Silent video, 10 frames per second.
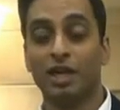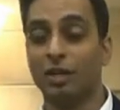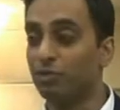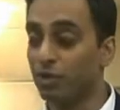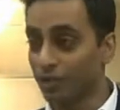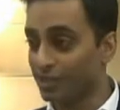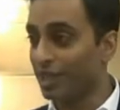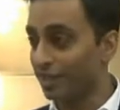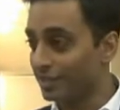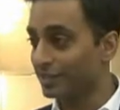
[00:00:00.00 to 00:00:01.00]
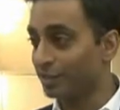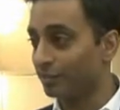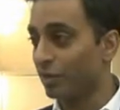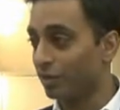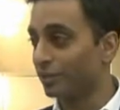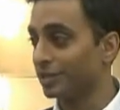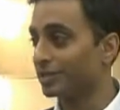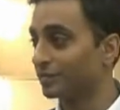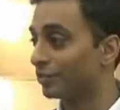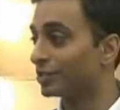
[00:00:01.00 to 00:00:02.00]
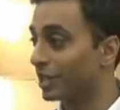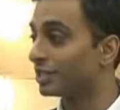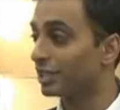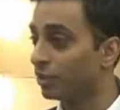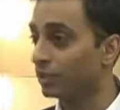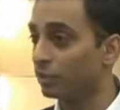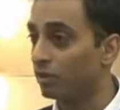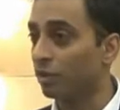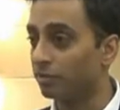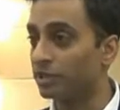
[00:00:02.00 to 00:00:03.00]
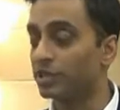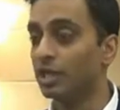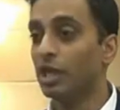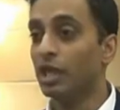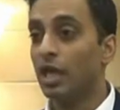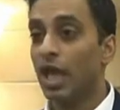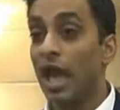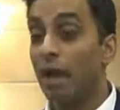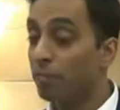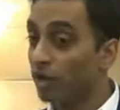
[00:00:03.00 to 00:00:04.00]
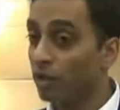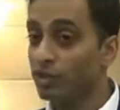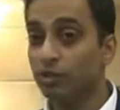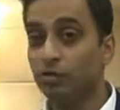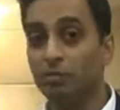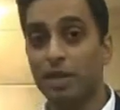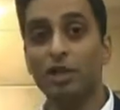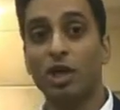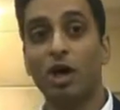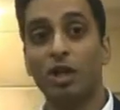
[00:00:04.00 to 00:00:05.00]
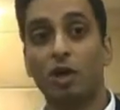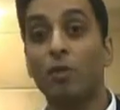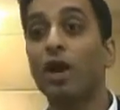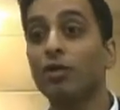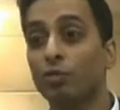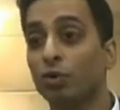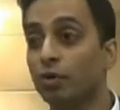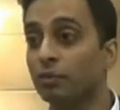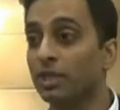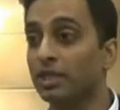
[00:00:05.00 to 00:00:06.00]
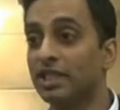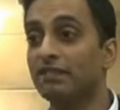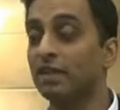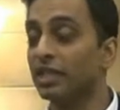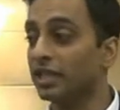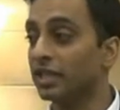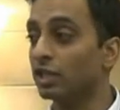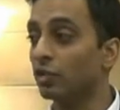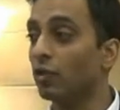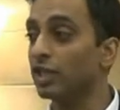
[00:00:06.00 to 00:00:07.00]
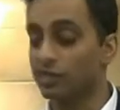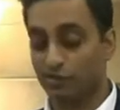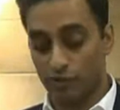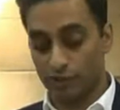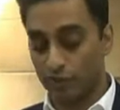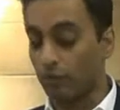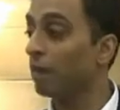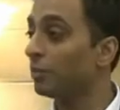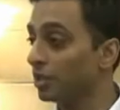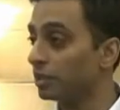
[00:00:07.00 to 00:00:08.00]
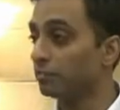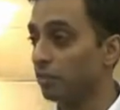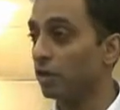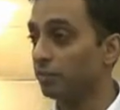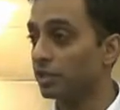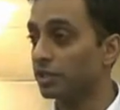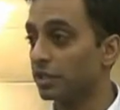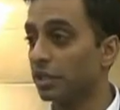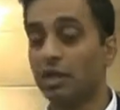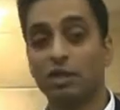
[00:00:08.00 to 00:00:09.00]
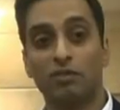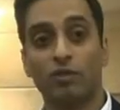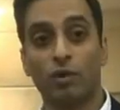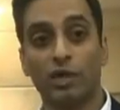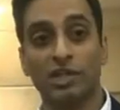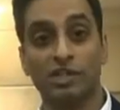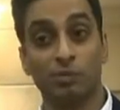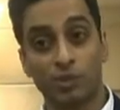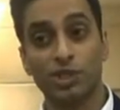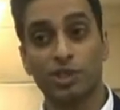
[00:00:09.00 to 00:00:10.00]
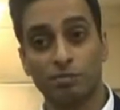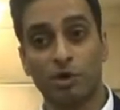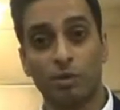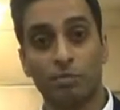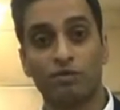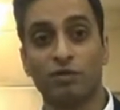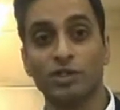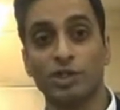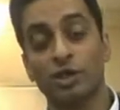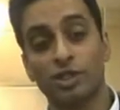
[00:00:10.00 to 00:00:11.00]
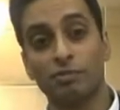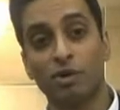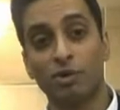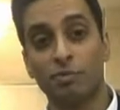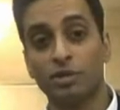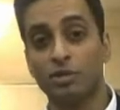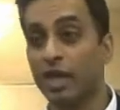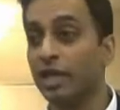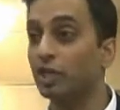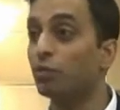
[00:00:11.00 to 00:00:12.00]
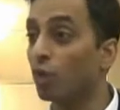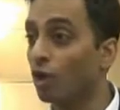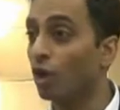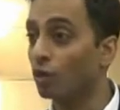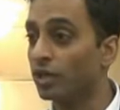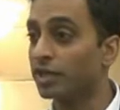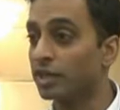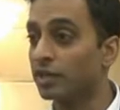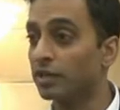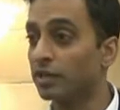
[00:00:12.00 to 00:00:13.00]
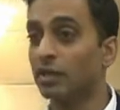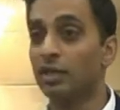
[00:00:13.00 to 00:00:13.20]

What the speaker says: computer science departments, for its engineering departments, but also maybe not around the world, but definitely in the West for its drama department, for its music department, for its art department. Andy Warhol went there.